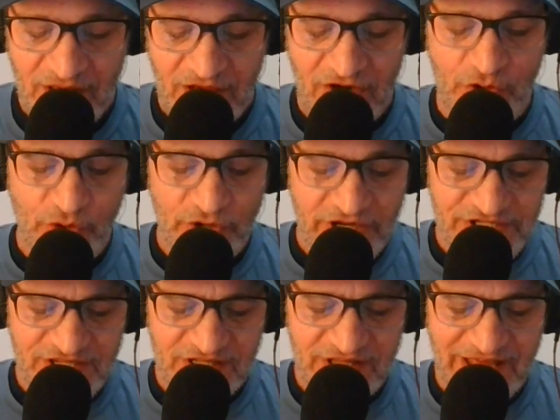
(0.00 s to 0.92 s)
According
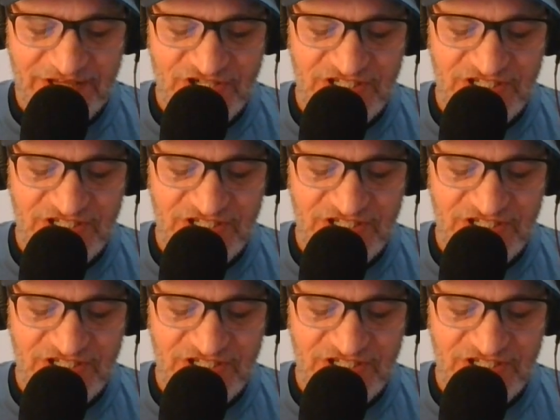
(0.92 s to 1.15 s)
to the legend,